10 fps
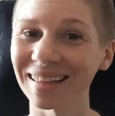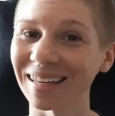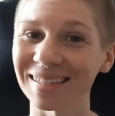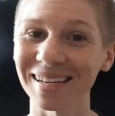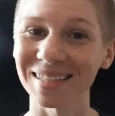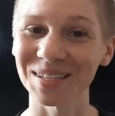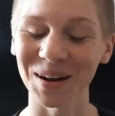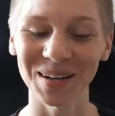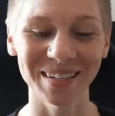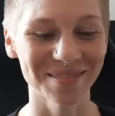Let's get
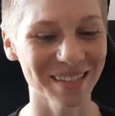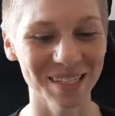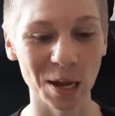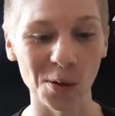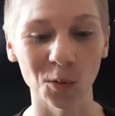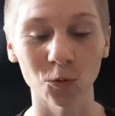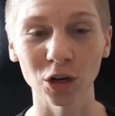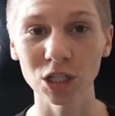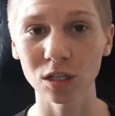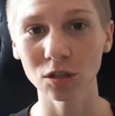started. So,
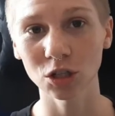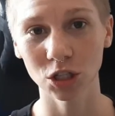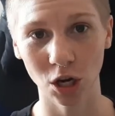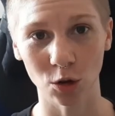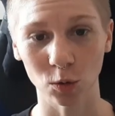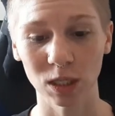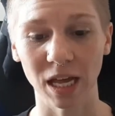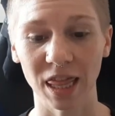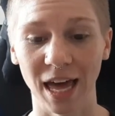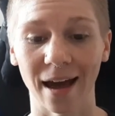research shows
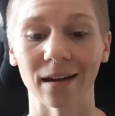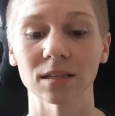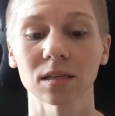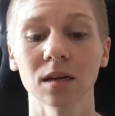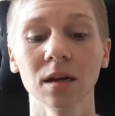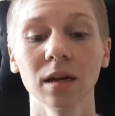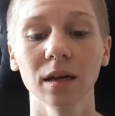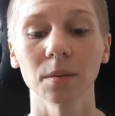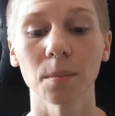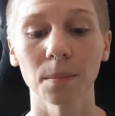that
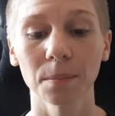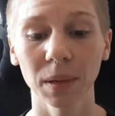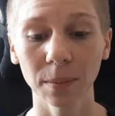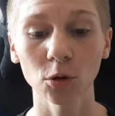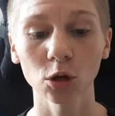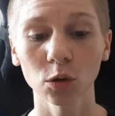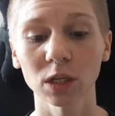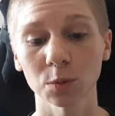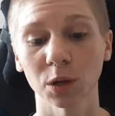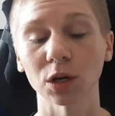people who
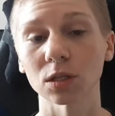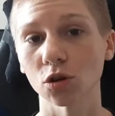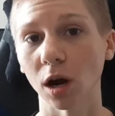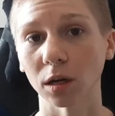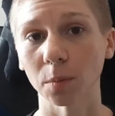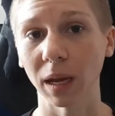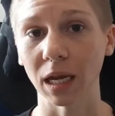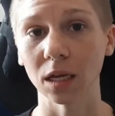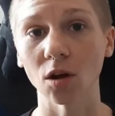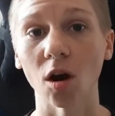experience chronic
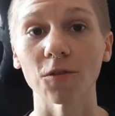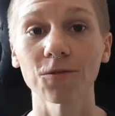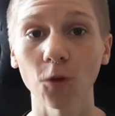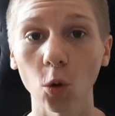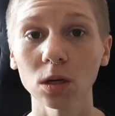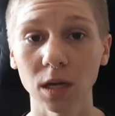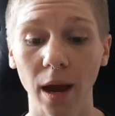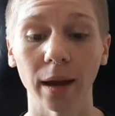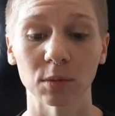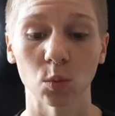pain are 4
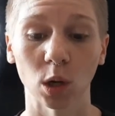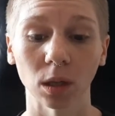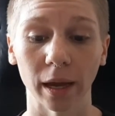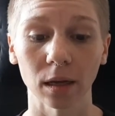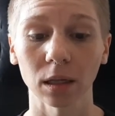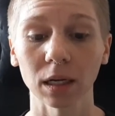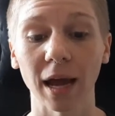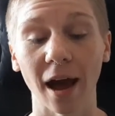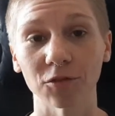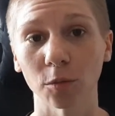times more likely to
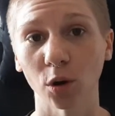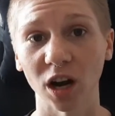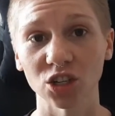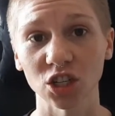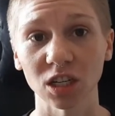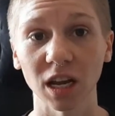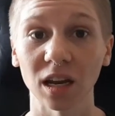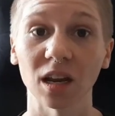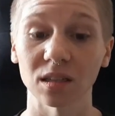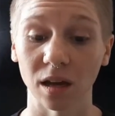have depression and
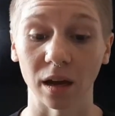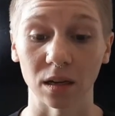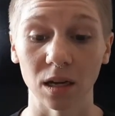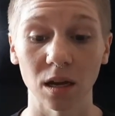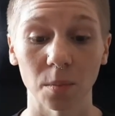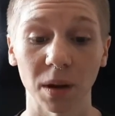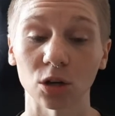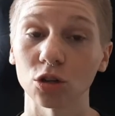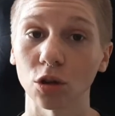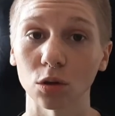anxiety
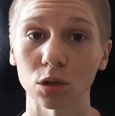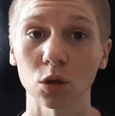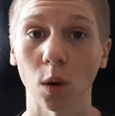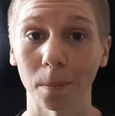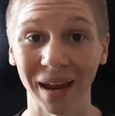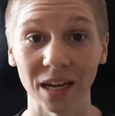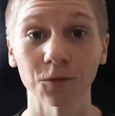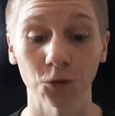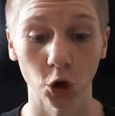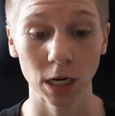compared to those who are
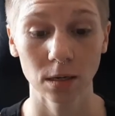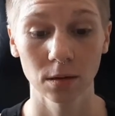pain-free.